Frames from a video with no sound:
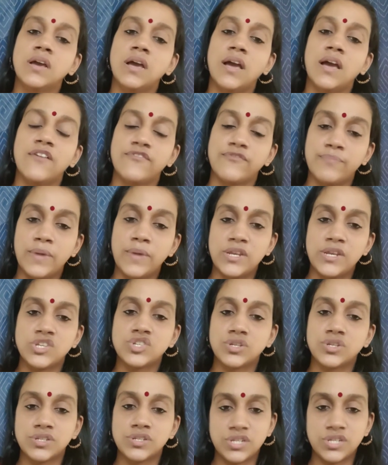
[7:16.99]
have
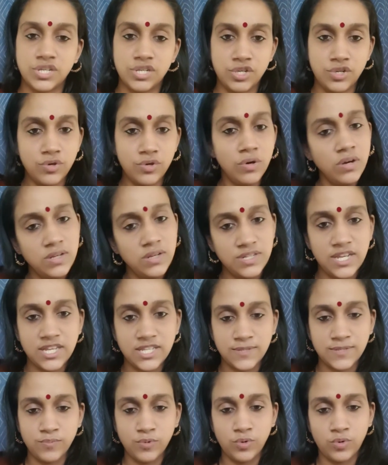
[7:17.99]
mentioned in your
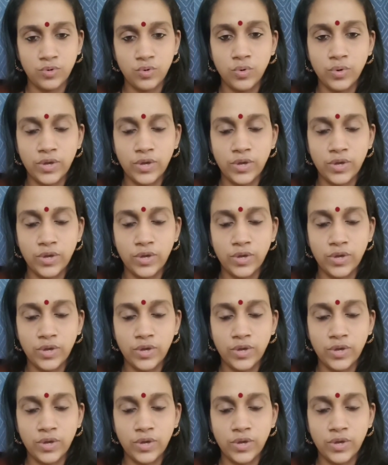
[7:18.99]
textbook.